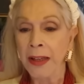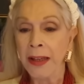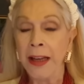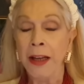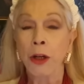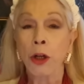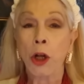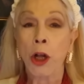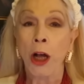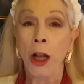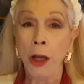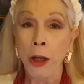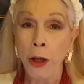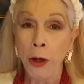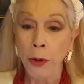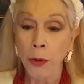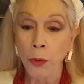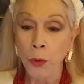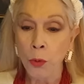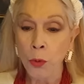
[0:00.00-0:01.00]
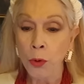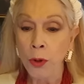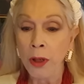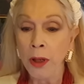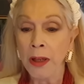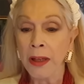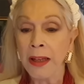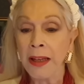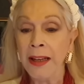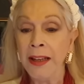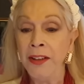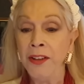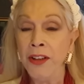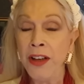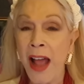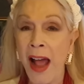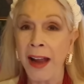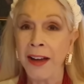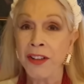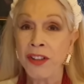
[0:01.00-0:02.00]
in Cologne in
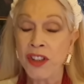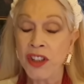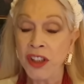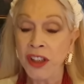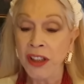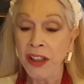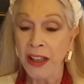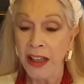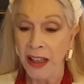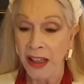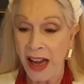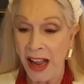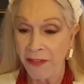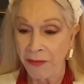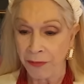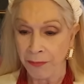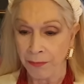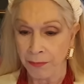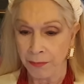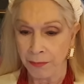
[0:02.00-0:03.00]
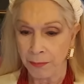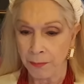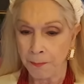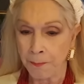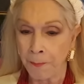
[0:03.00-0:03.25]
1911.